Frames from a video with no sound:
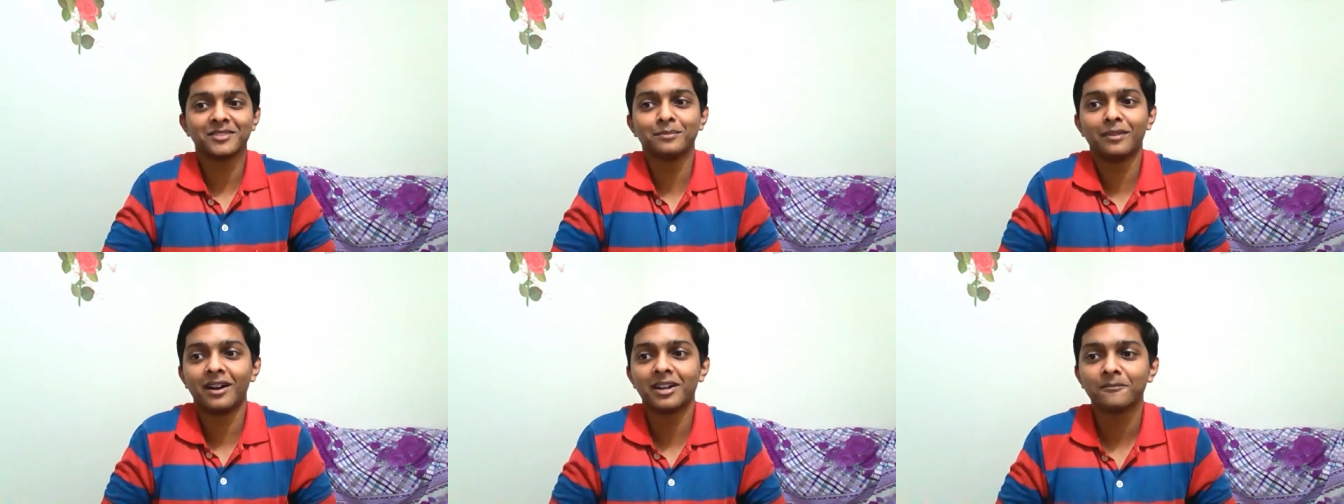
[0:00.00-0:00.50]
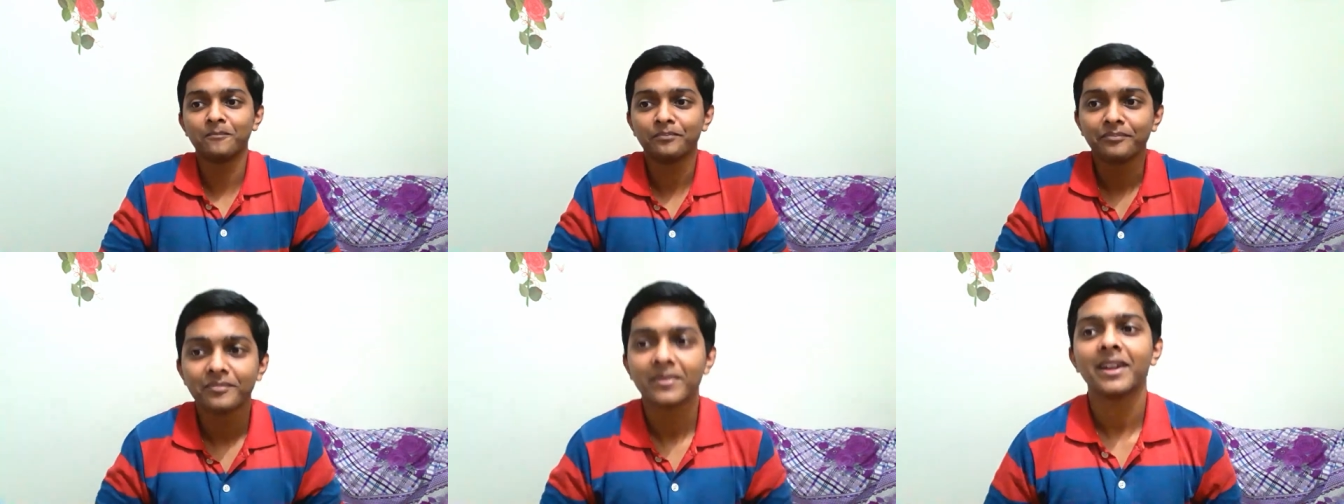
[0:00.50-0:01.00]
but
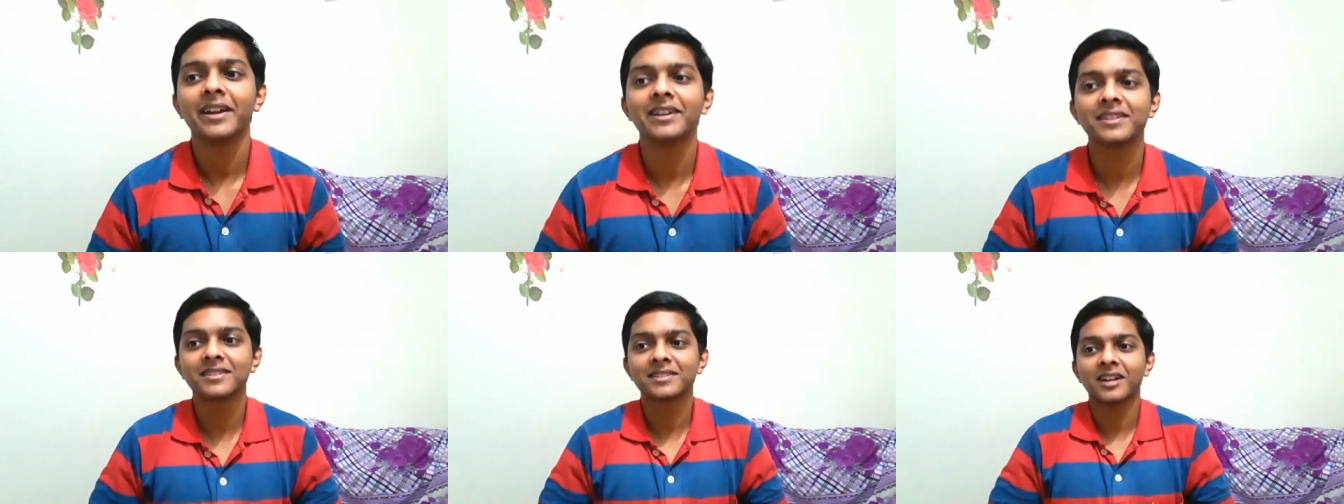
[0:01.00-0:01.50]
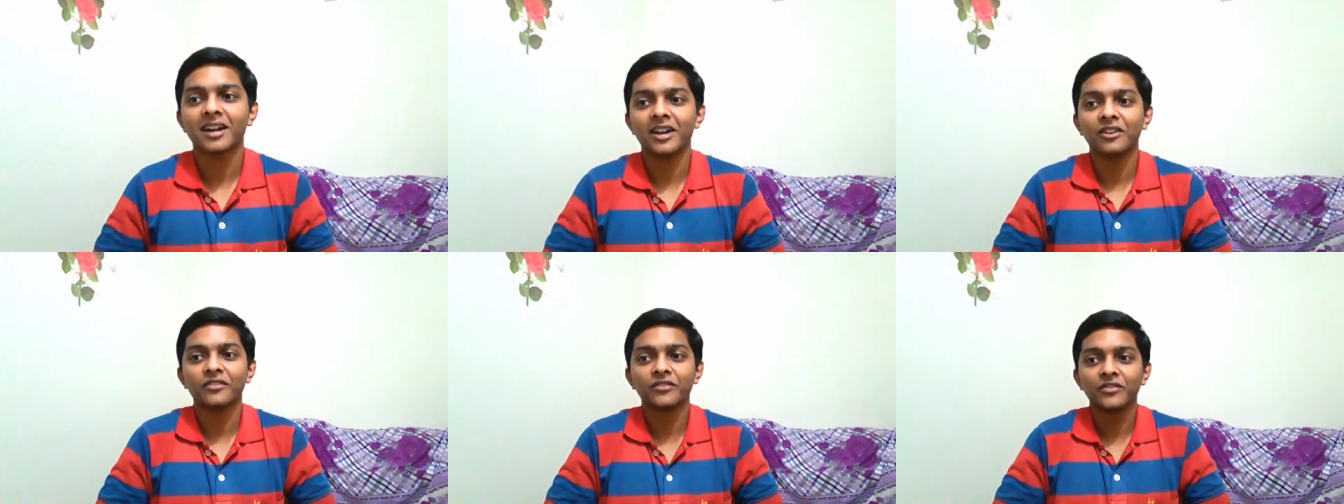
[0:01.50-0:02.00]
it is
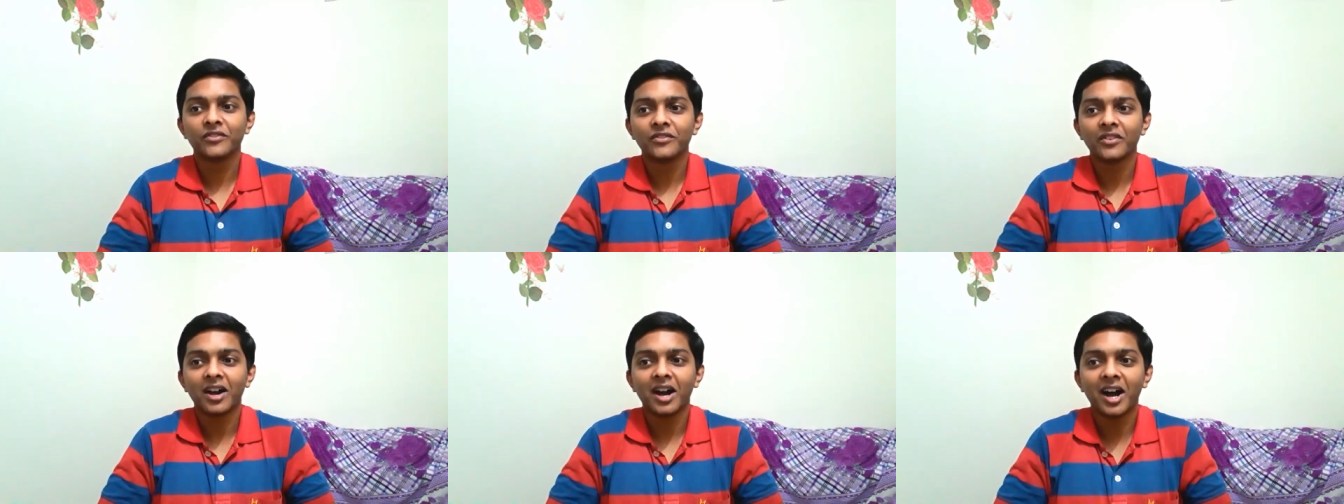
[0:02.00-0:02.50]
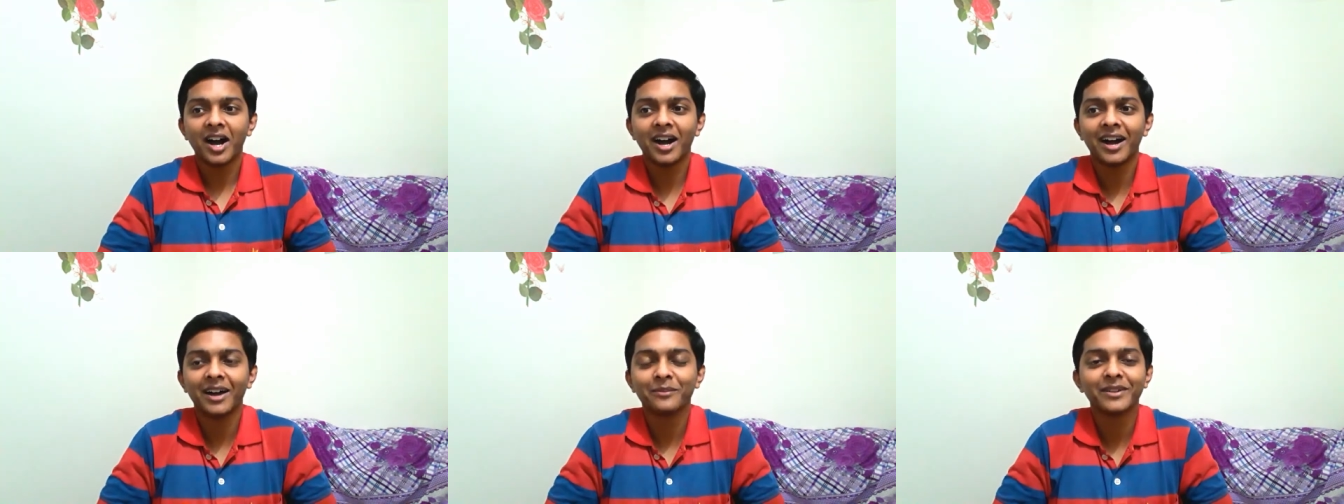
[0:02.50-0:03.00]
kind of
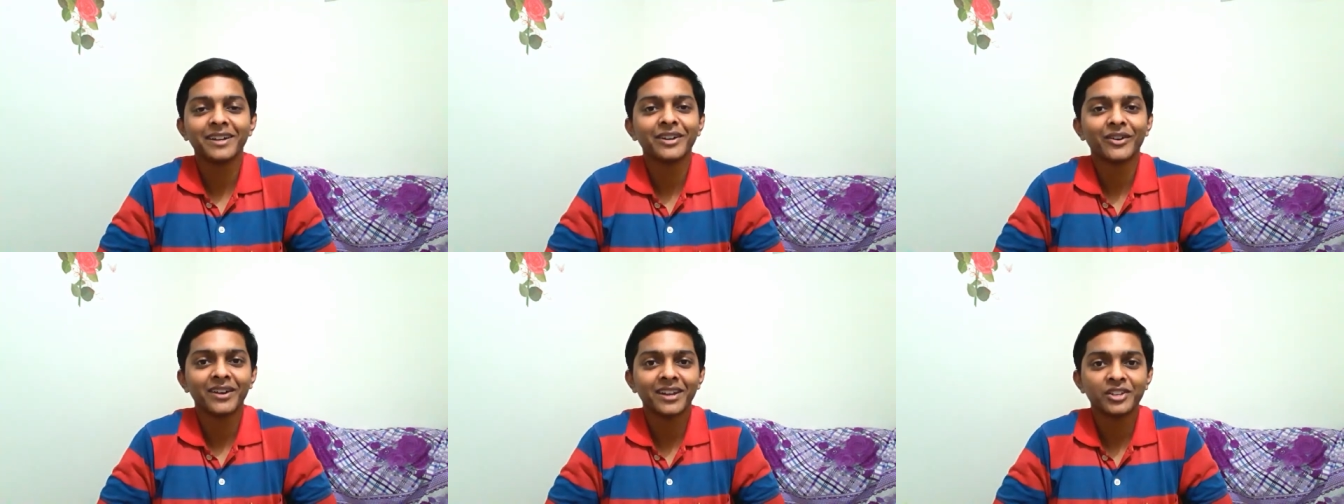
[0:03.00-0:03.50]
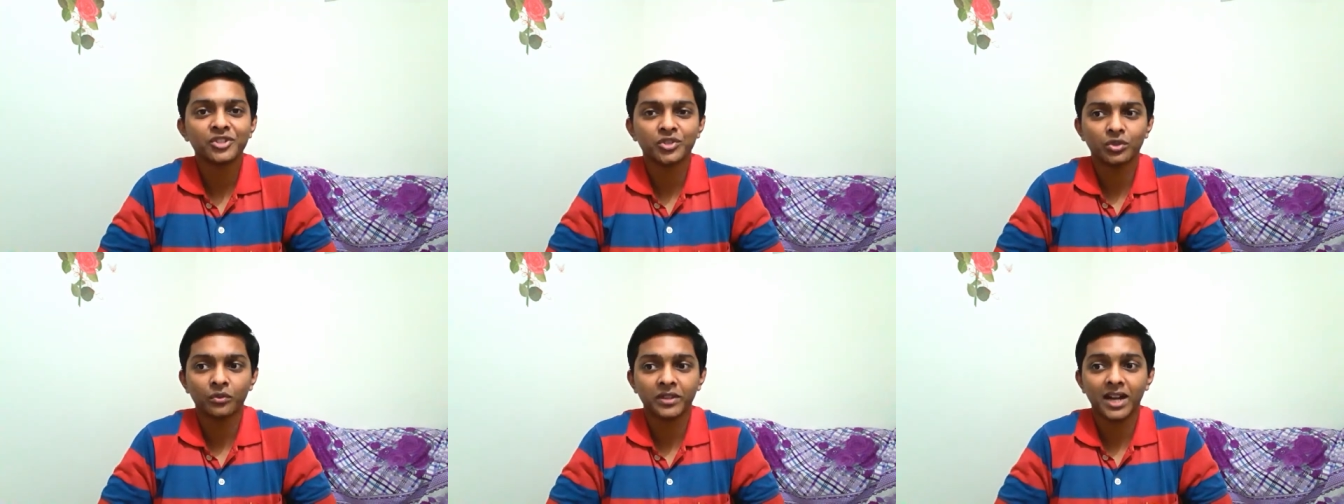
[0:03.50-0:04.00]
I'm really not really
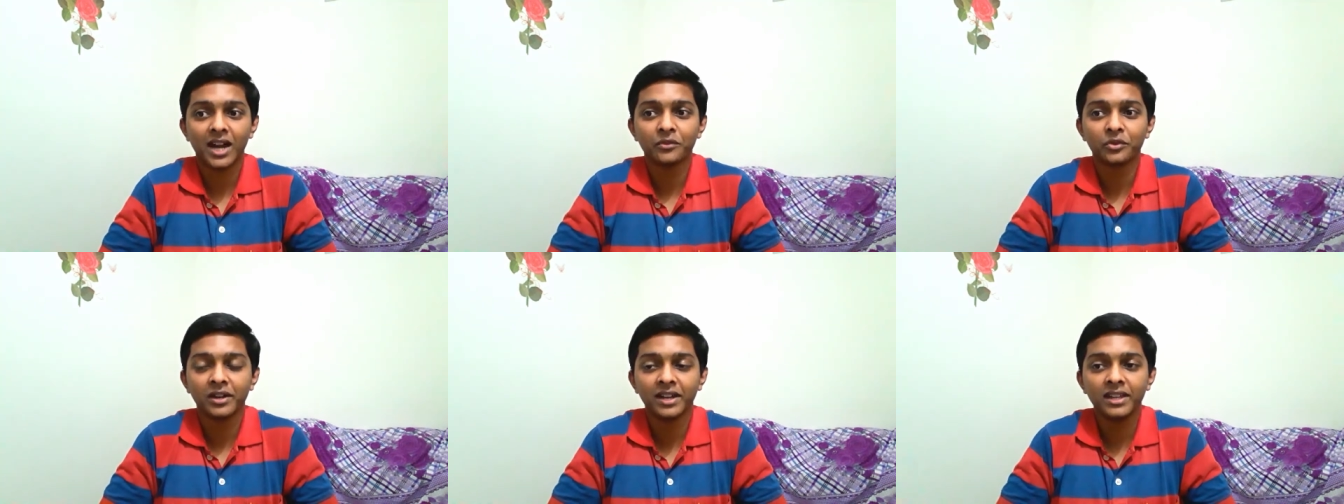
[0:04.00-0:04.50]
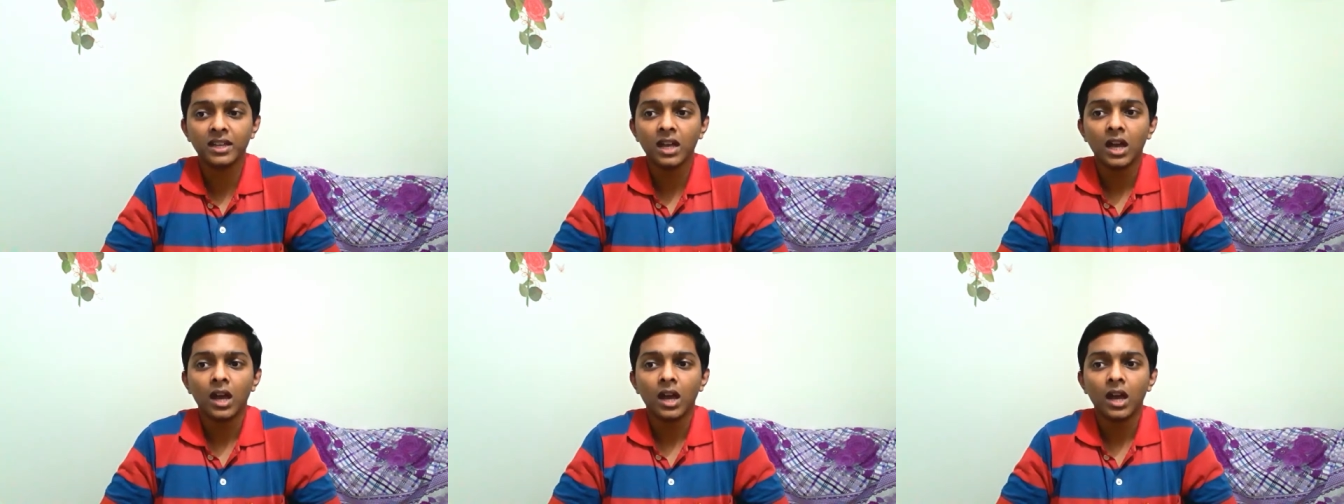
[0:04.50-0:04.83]
sure whether I would really